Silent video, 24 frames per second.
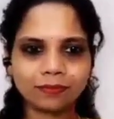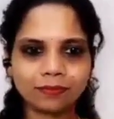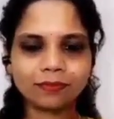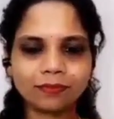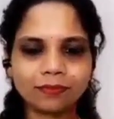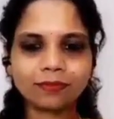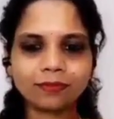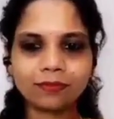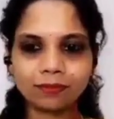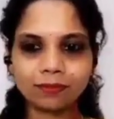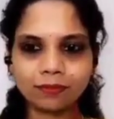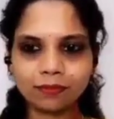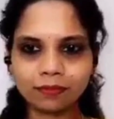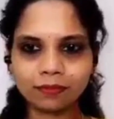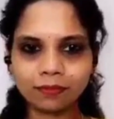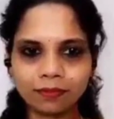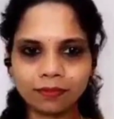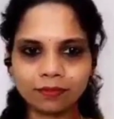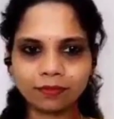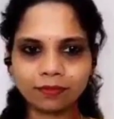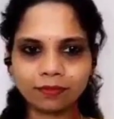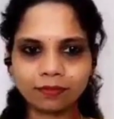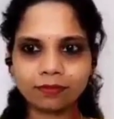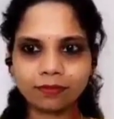
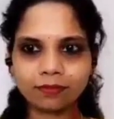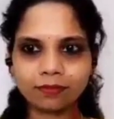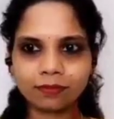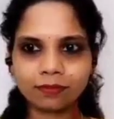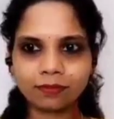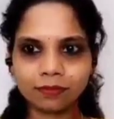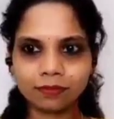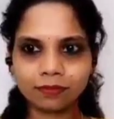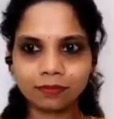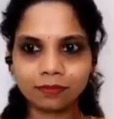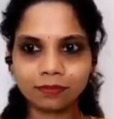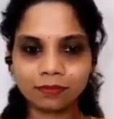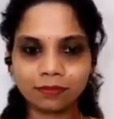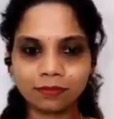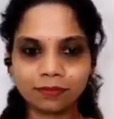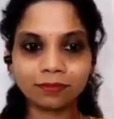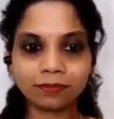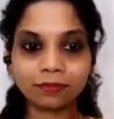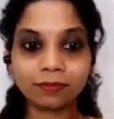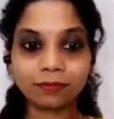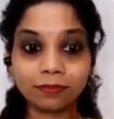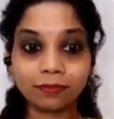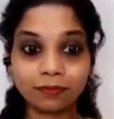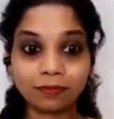
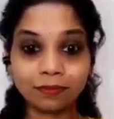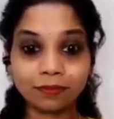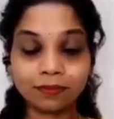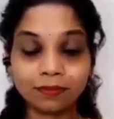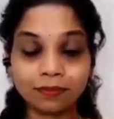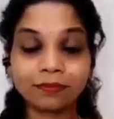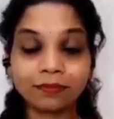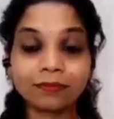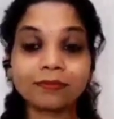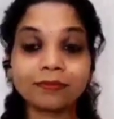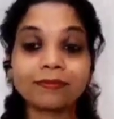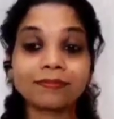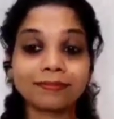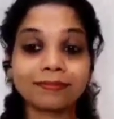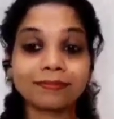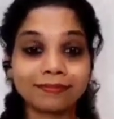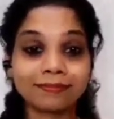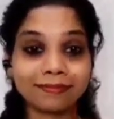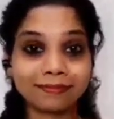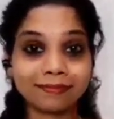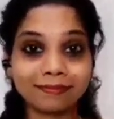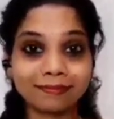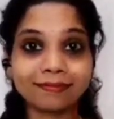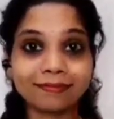
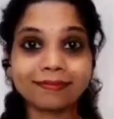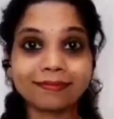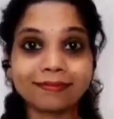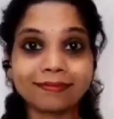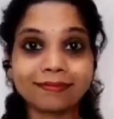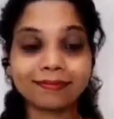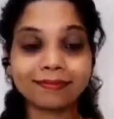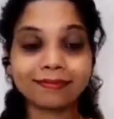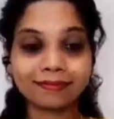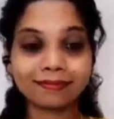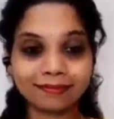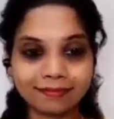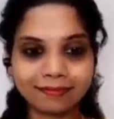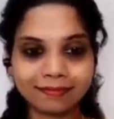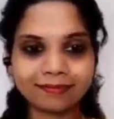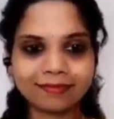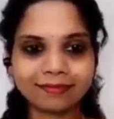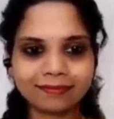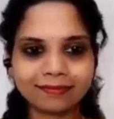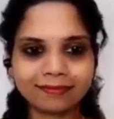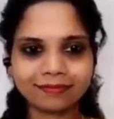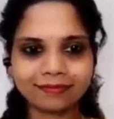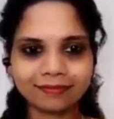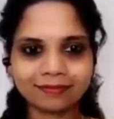
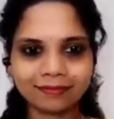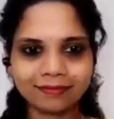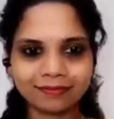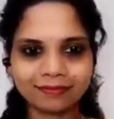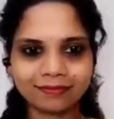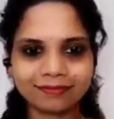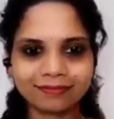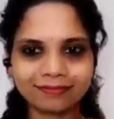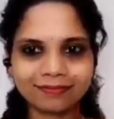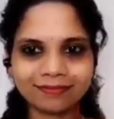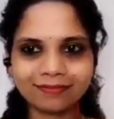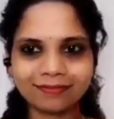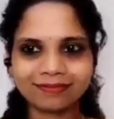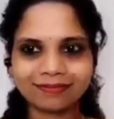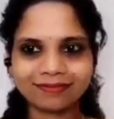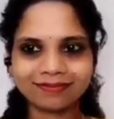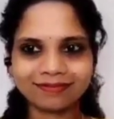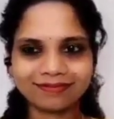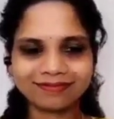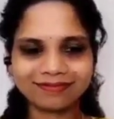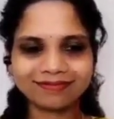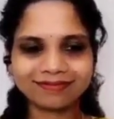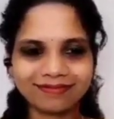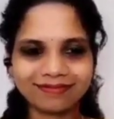
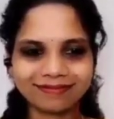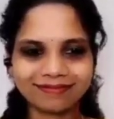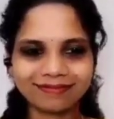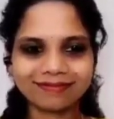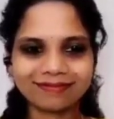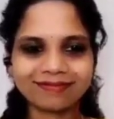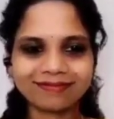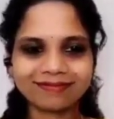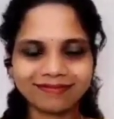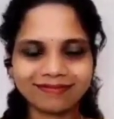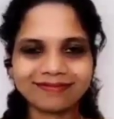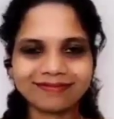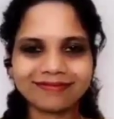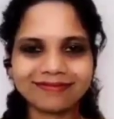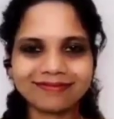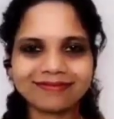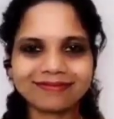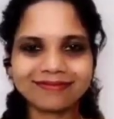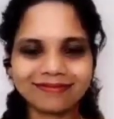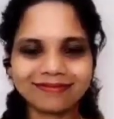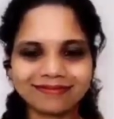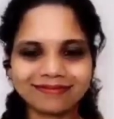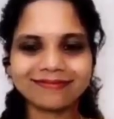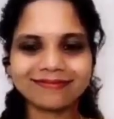
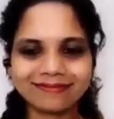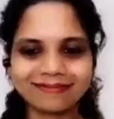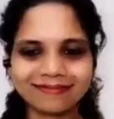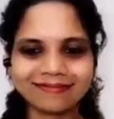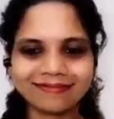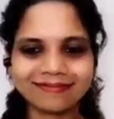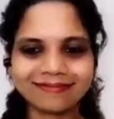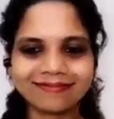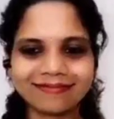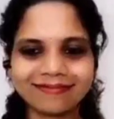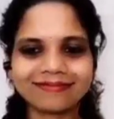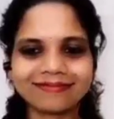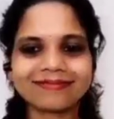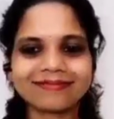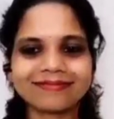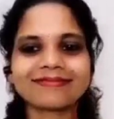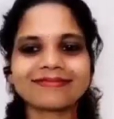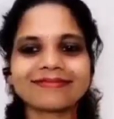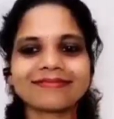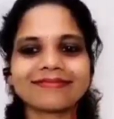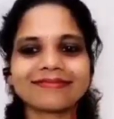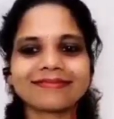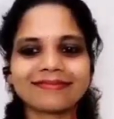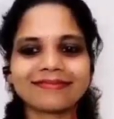
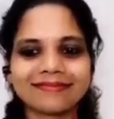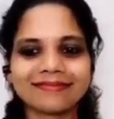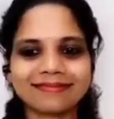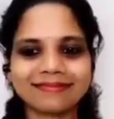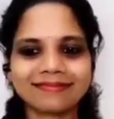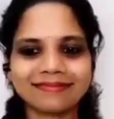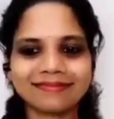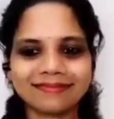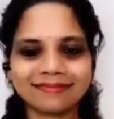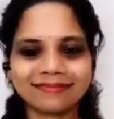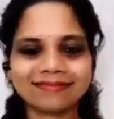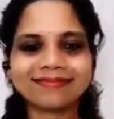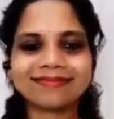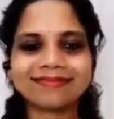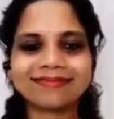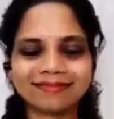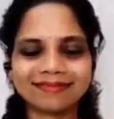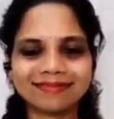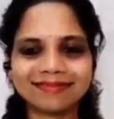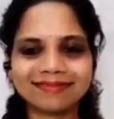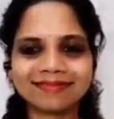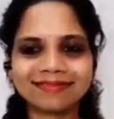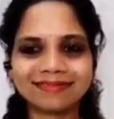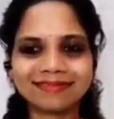This person isn't speaking.